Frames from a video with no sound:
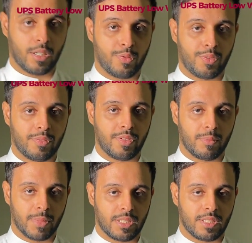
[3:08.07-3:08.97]
of
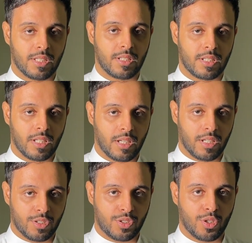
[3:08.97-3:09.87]
refillment is
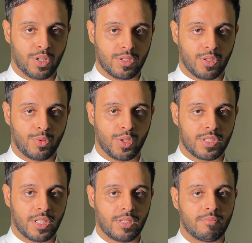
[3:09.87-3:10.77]
short on
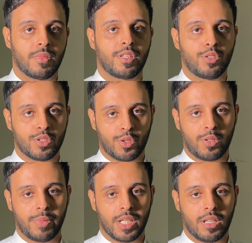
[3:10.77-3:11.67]
water, the user
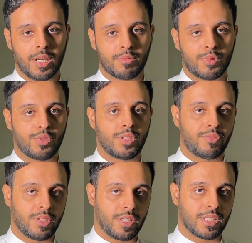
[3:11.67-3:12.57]
will be alarmed to
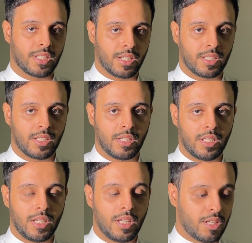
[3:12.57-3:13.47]
refill the tank.
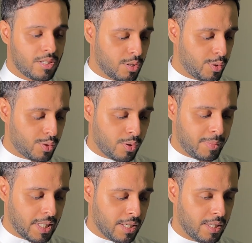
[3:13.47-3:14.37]
So it will
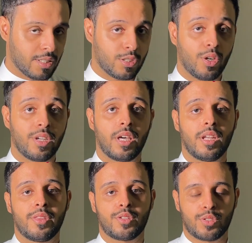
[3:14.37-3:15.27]
be like that. On
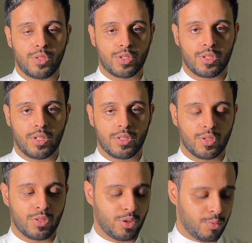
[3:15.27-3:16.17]
another solution
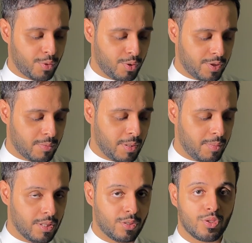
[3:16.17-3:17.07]
also to improve it,
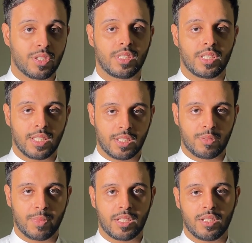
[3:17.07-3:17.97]
maybe to send a
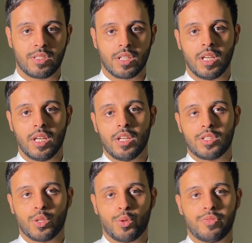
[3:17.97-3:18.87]
text message.
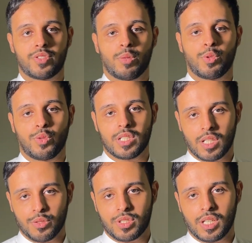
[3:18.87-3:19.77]
So if someone was
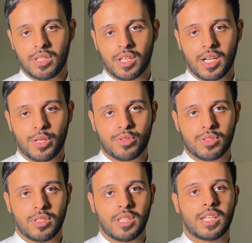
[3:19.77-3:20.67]
outside the
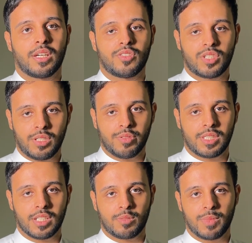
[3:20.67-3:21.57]
house, they can receive a
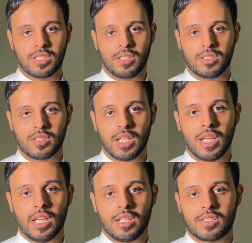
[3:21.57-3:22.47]
text message
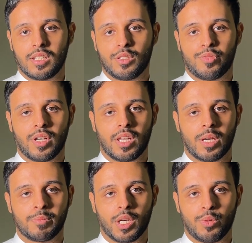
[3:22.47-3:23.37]
instead of the
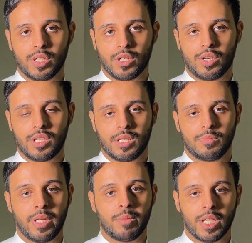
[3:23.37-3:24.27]
alarm going on
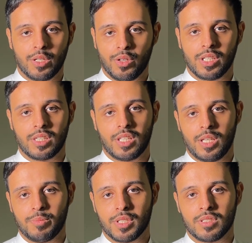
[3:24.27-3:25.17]
and maybe annoying the
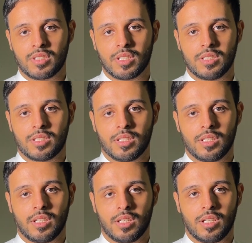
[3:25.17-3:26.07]
neighbors
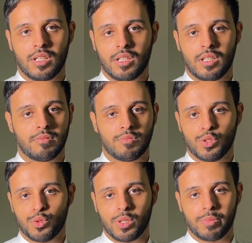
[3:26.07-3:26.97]

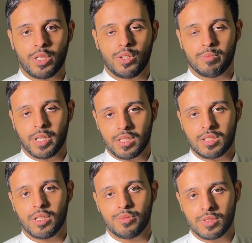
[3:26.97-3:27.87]
who will be annoyed by the
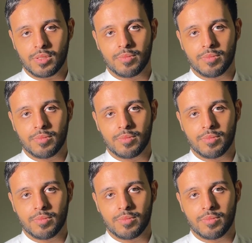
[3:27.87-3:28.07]
sound.